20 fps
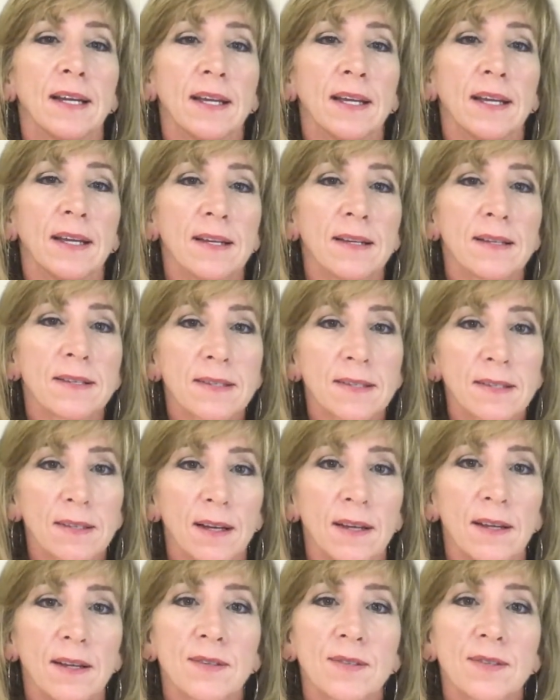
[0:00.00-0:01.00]
is
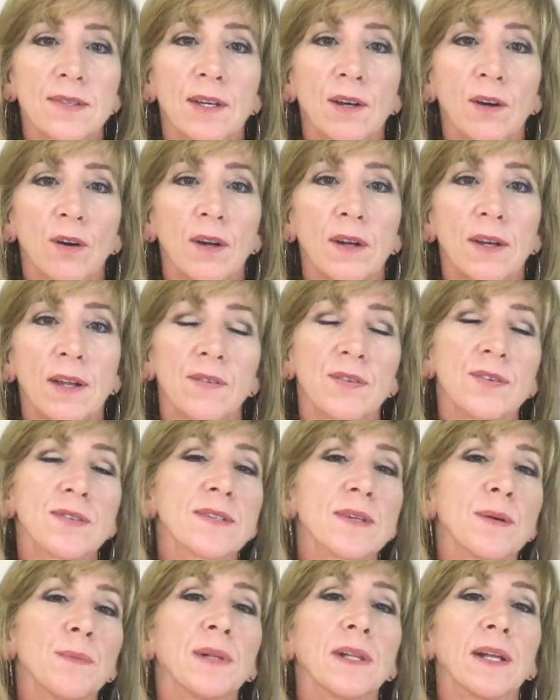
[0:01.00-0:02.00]
there enough
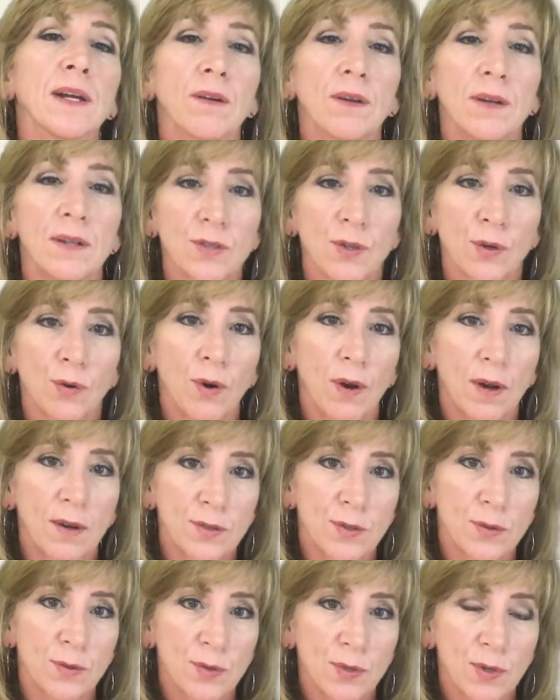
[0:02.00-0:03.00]
similarities
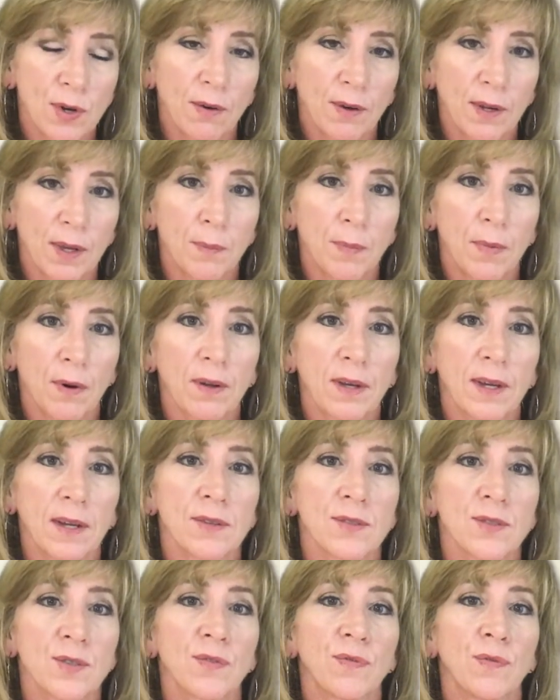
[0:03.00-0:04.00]
across those target
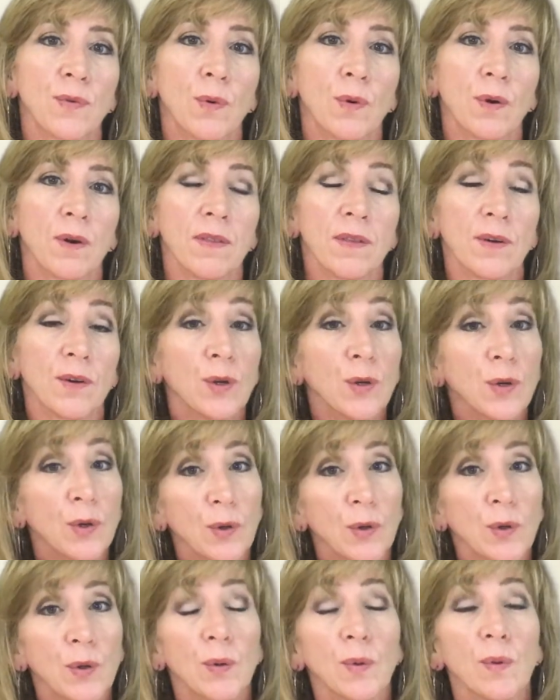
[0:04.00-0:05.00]
markets for the
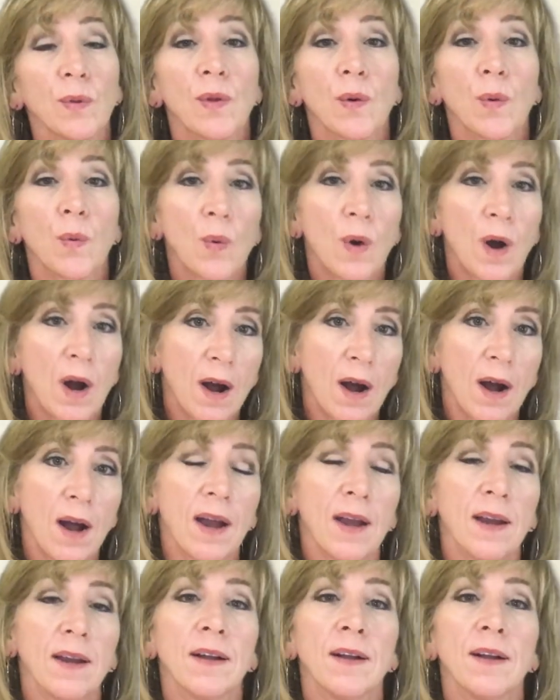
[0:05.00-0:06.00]
who, the
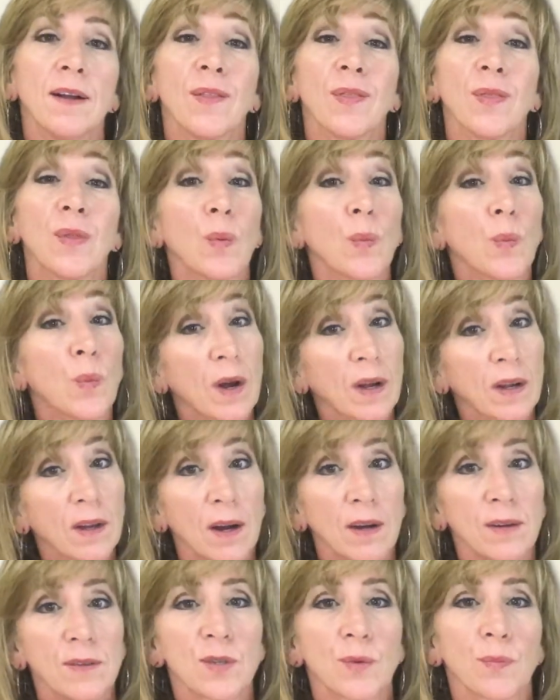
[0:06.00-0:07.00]
why, the what
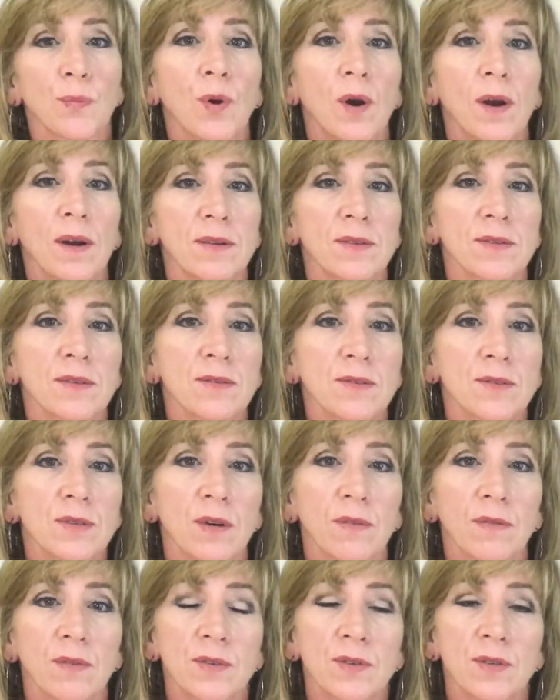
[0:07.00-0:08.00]
kinds of products and
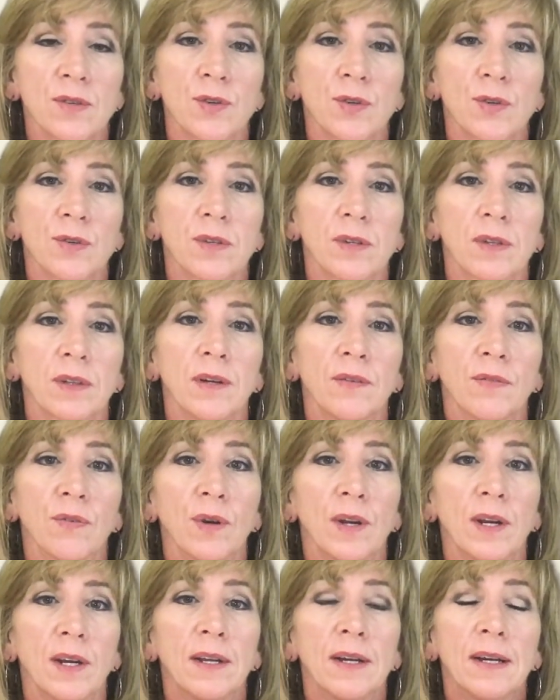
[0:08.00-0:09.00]
services you're
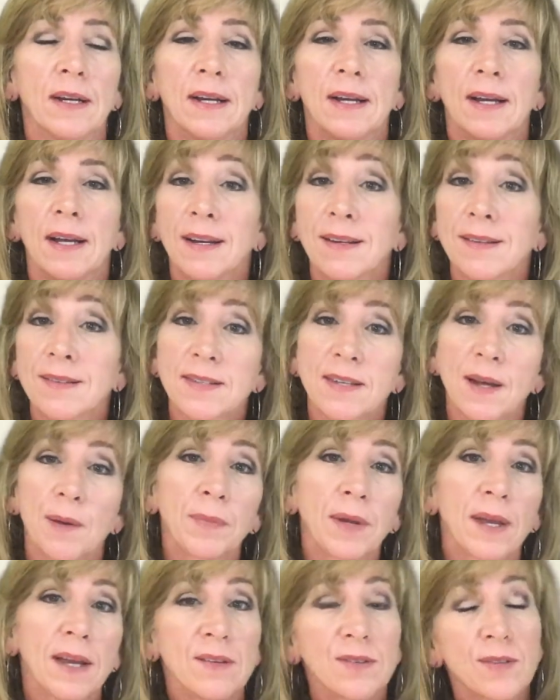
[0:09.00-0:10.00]
delivering? In some
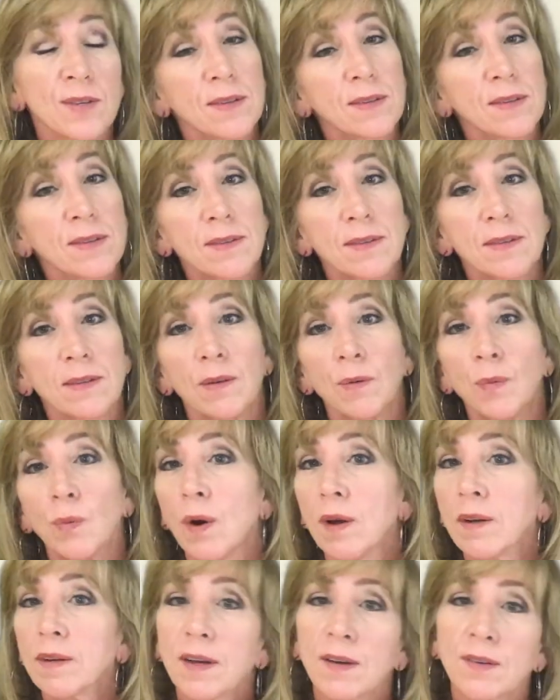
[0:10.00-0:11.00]
cases,
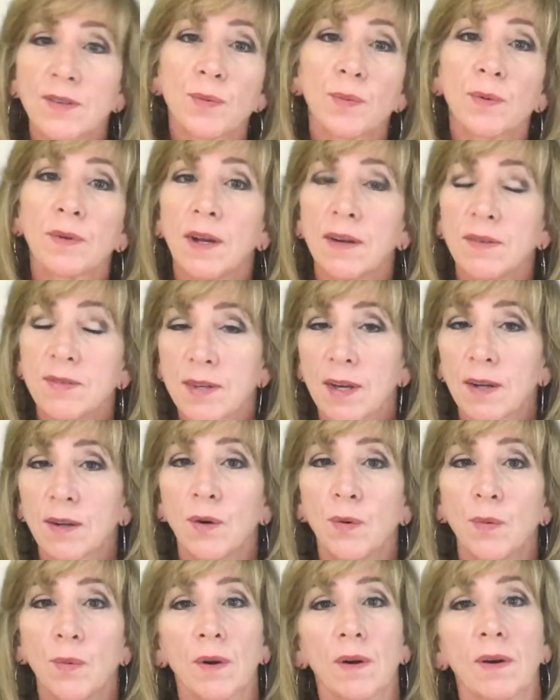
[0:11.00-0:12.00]
one customer
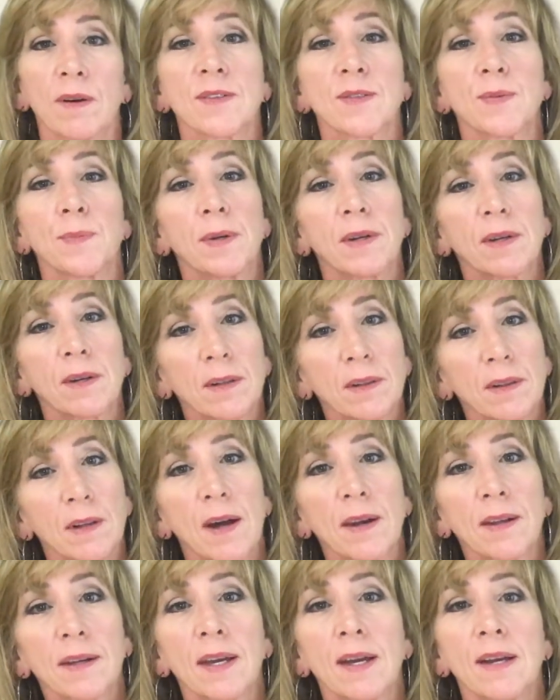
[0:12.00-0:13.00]
lifecycle works, but in a
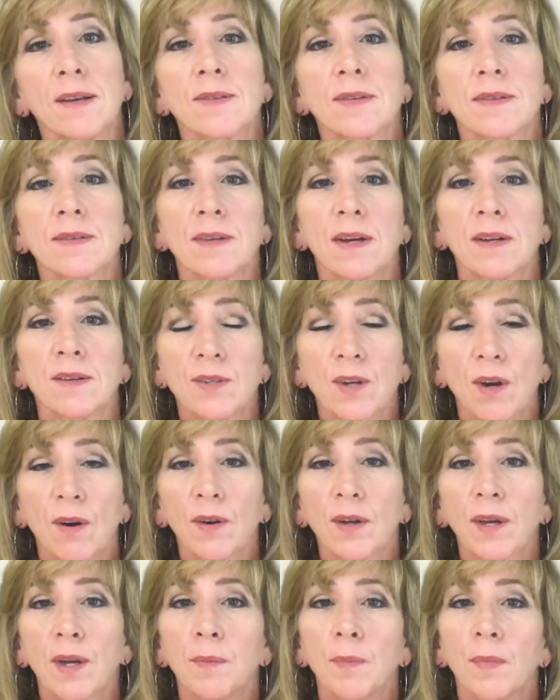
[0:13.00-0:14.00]
lot of cases, that
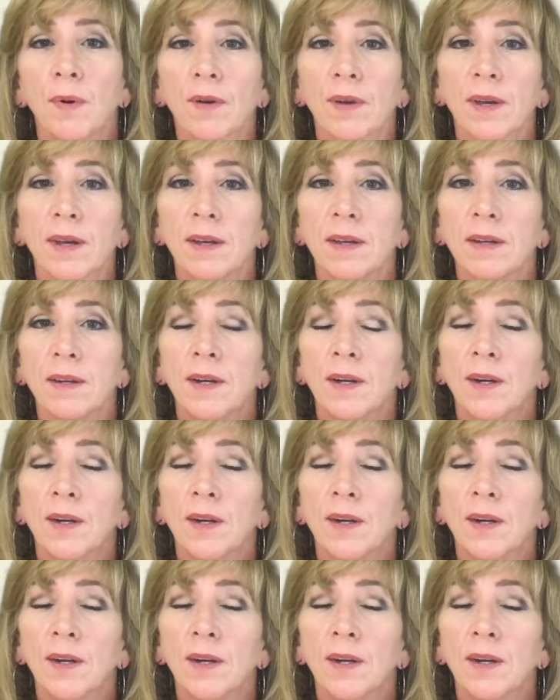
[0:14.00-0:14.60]
target market,